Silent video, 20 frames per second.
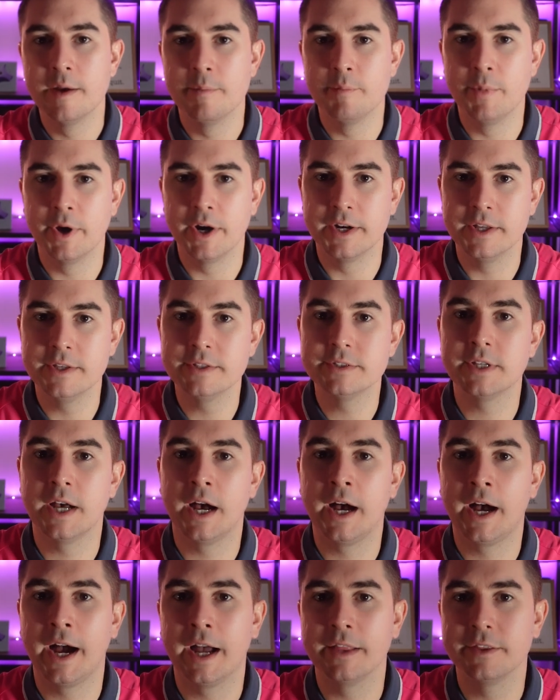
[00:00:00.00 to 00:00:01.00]
but it is
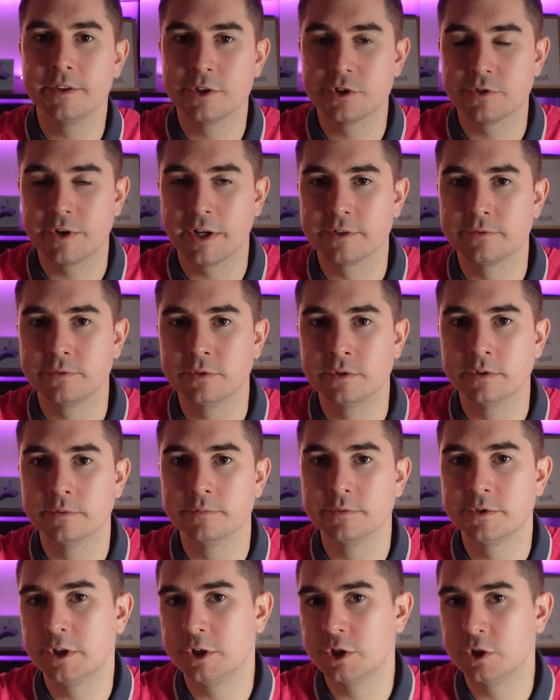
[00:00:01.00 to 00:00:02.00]
a highly
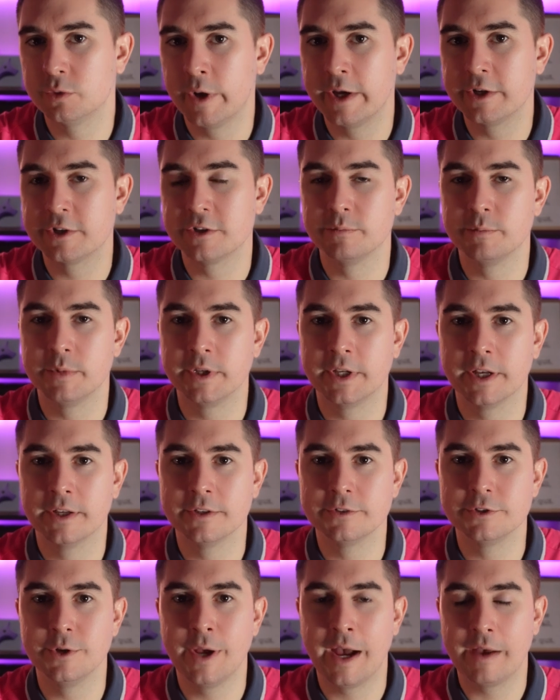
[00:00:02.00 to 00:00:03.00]
stressful situation because you